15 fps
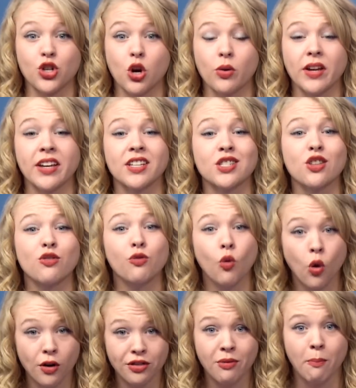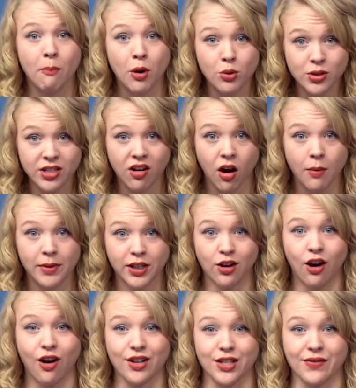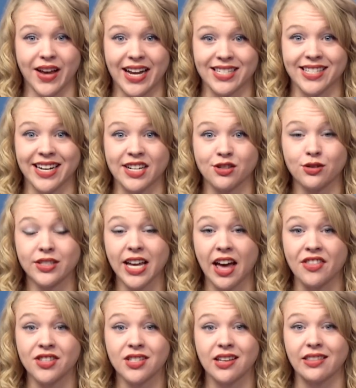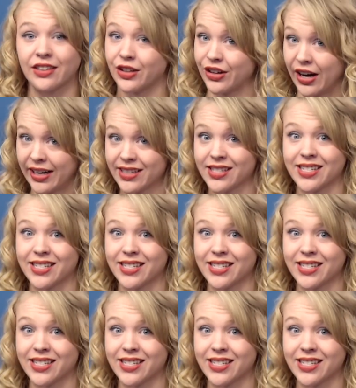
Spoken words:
choking is the fourth most common cause of accidental deaths in the United